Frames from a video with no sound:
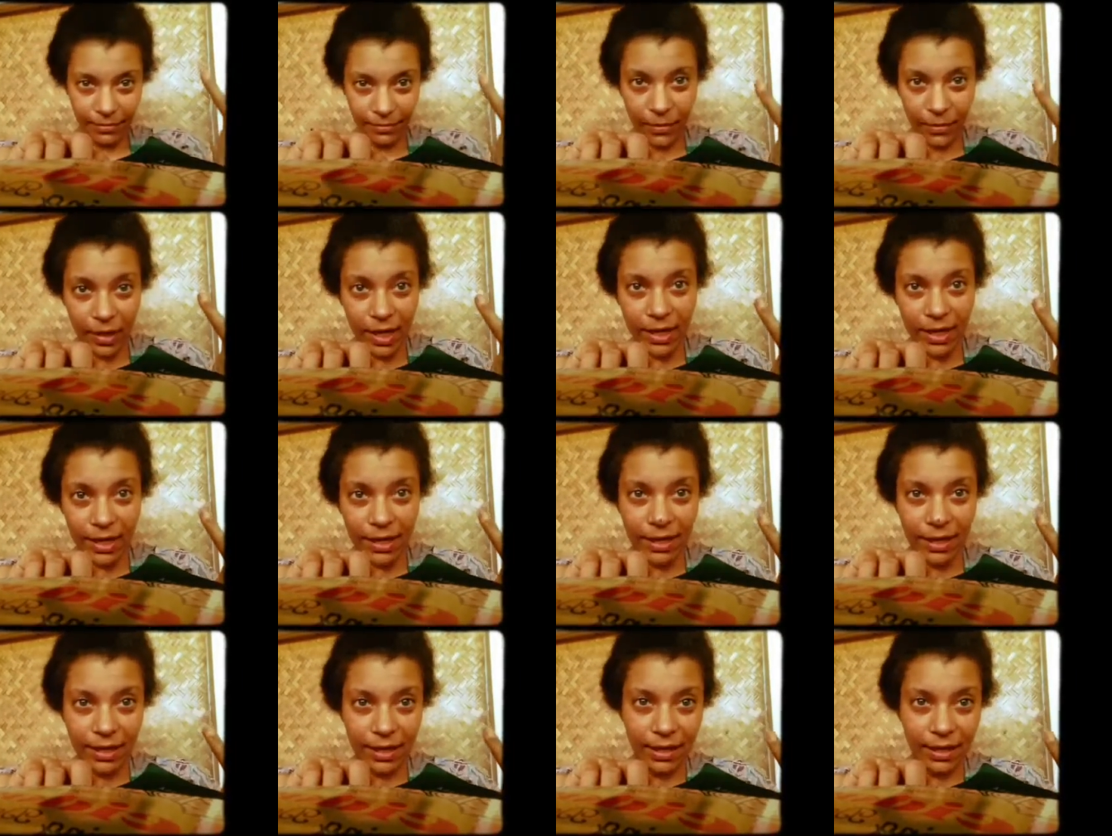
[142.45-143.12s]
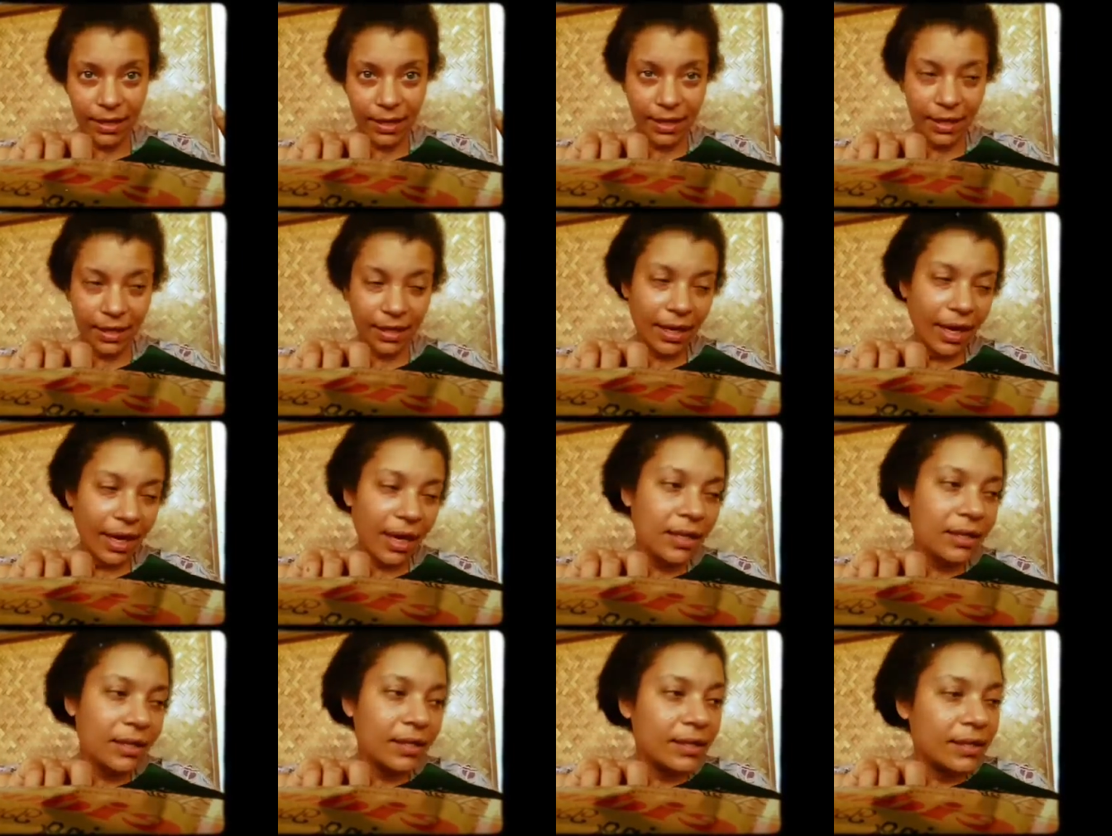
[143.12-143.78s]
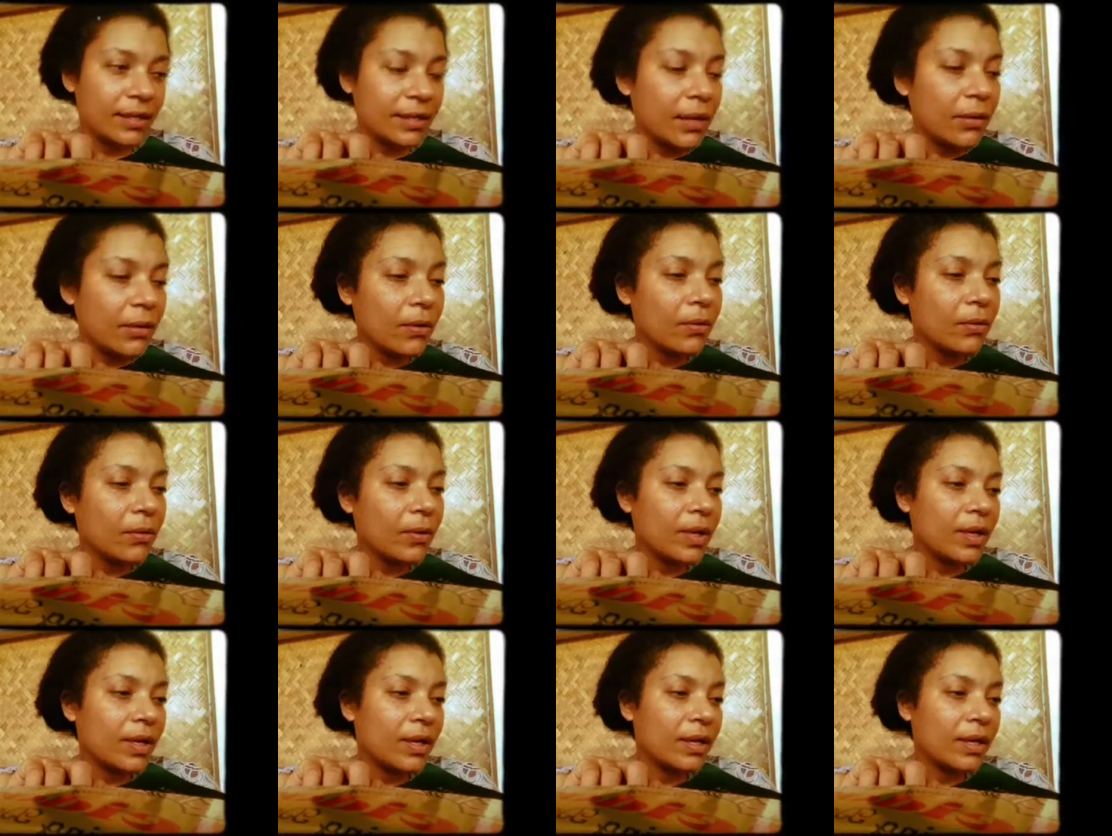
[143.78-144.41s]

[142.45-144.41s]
Whee! And so